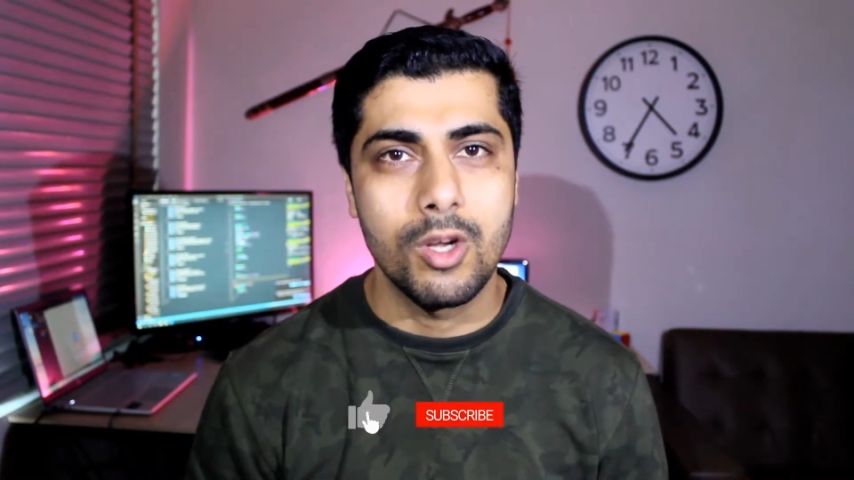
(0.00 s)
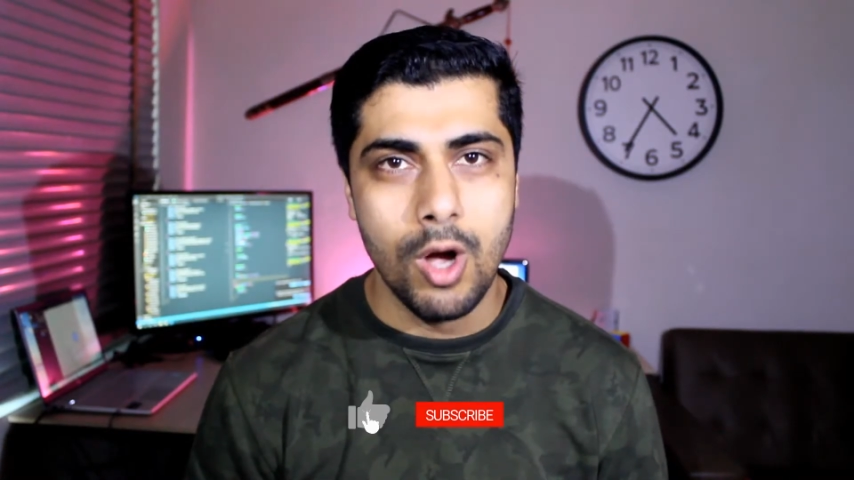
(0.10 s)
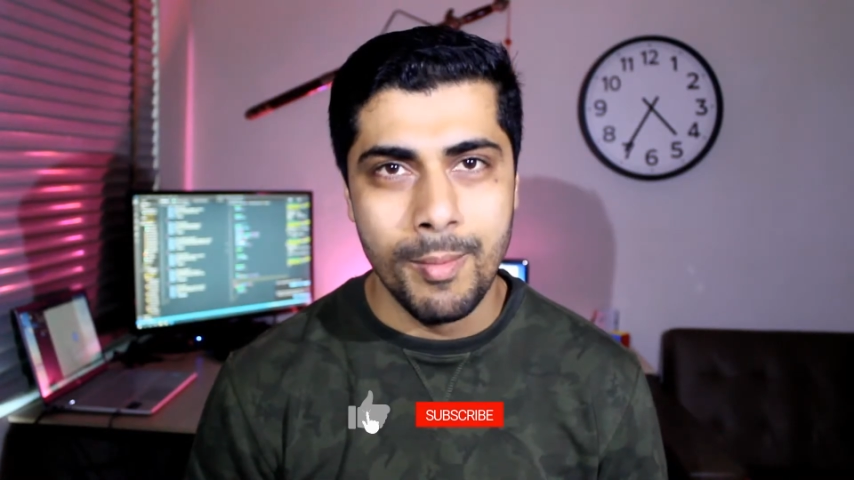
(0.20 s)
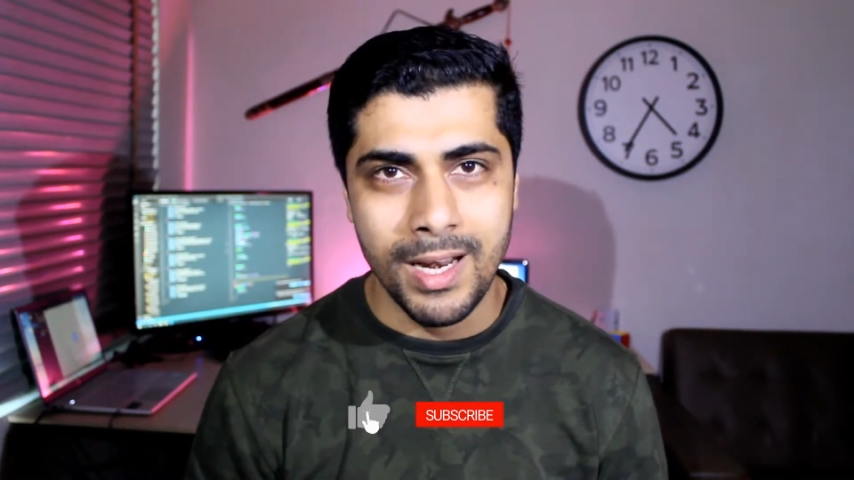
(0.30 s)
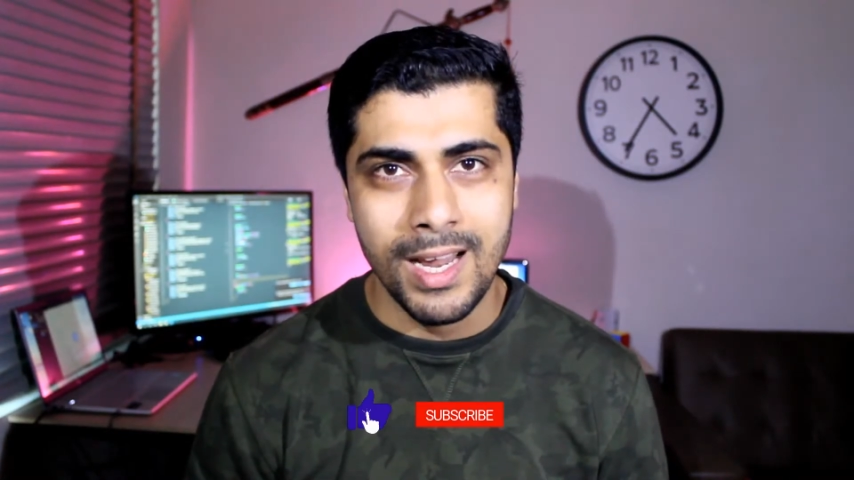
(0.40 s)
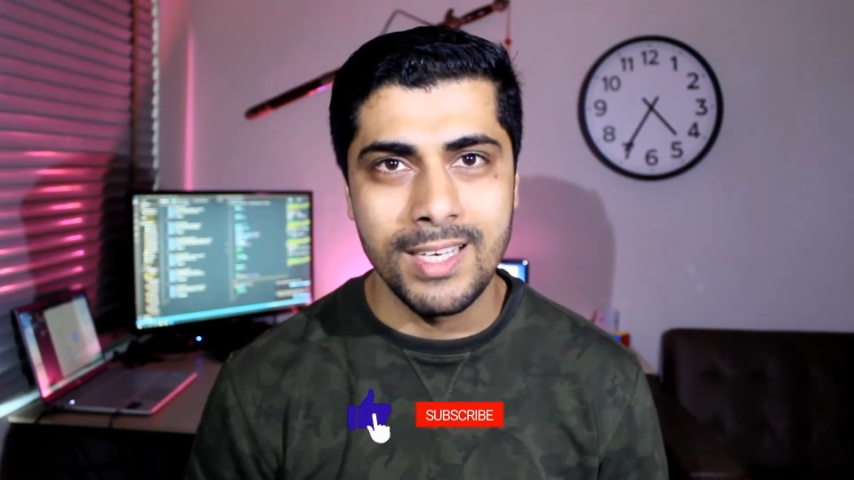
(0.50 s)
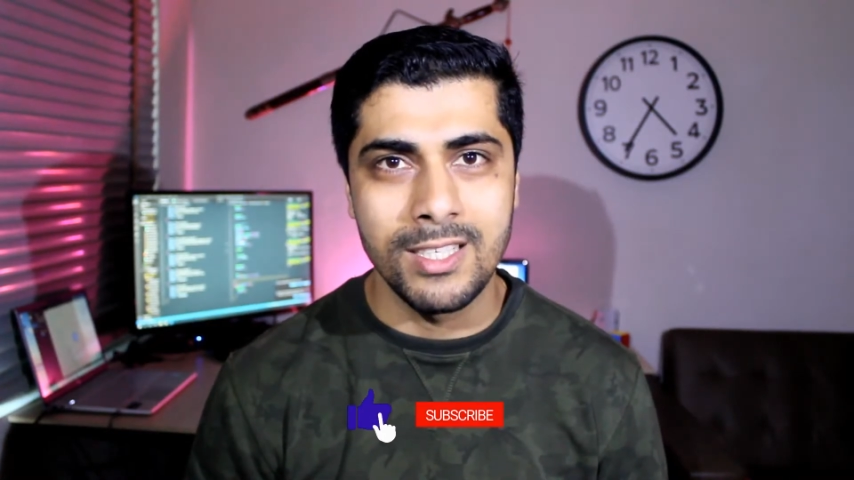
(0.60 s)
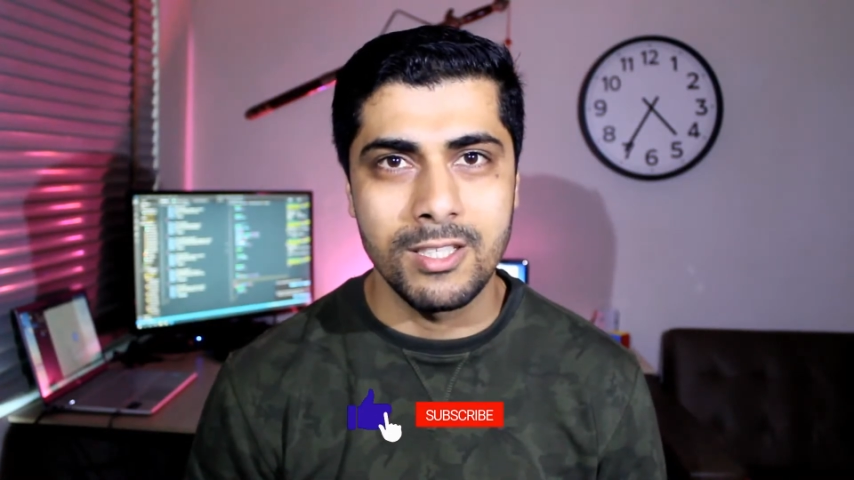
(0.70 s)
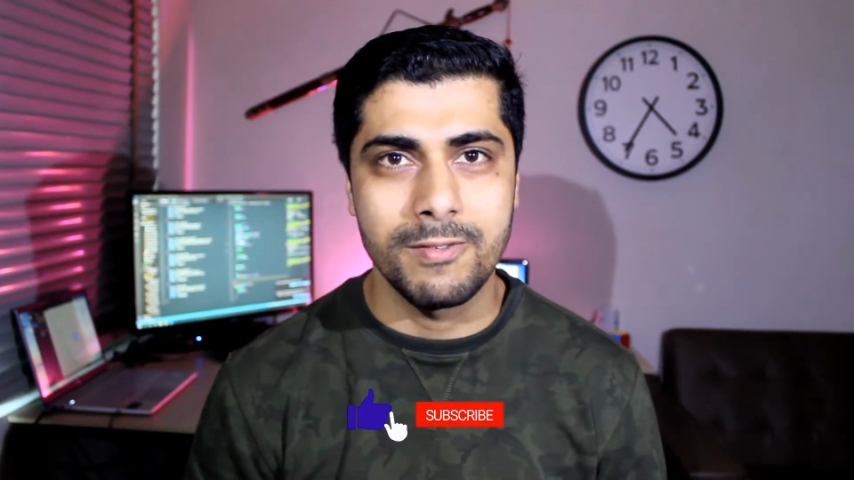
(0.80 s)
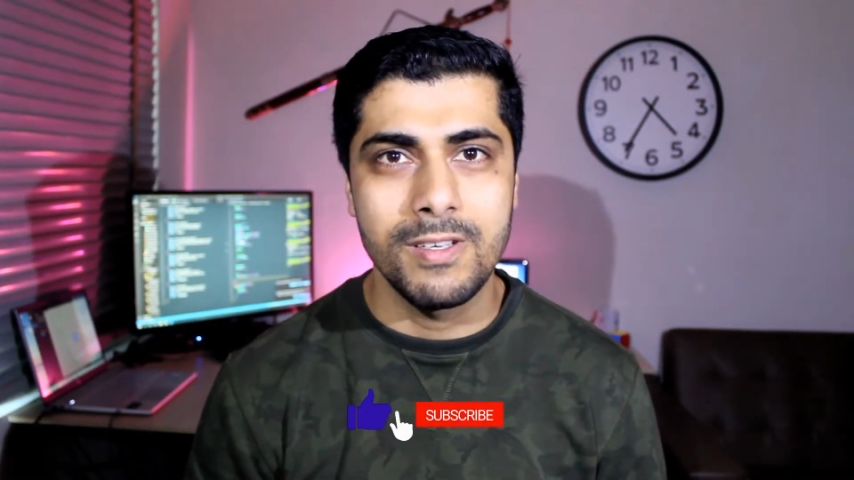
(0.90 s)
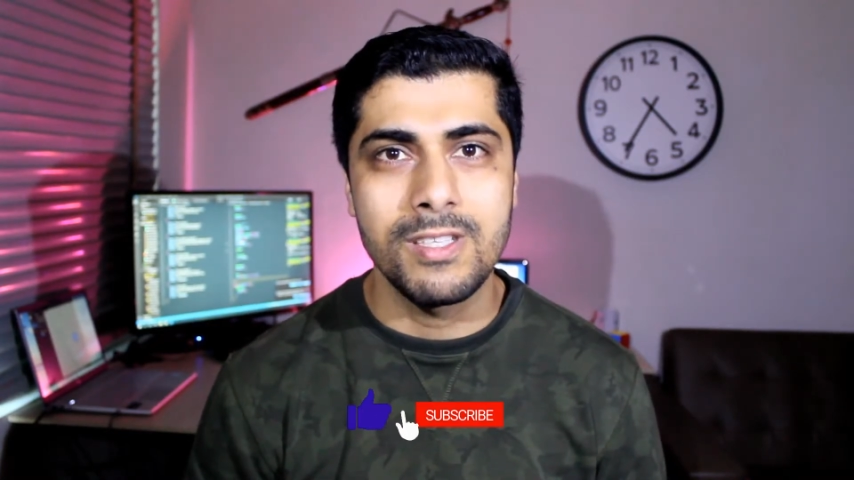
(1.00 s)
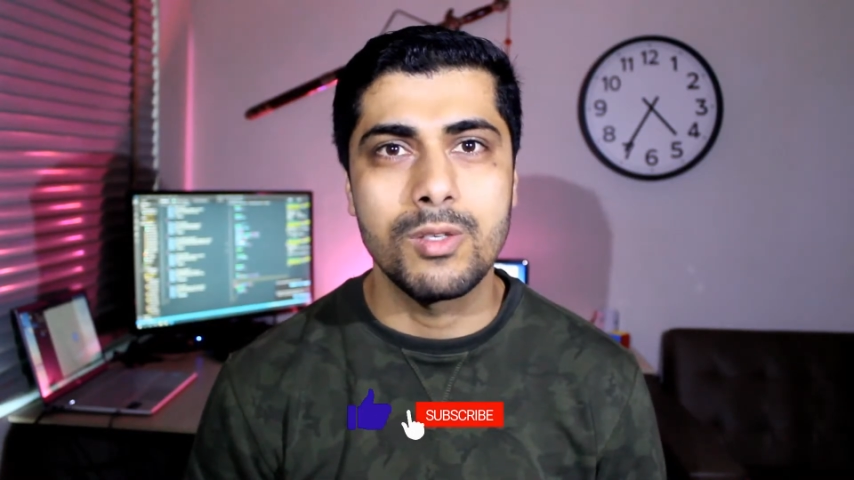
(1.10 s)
command line interface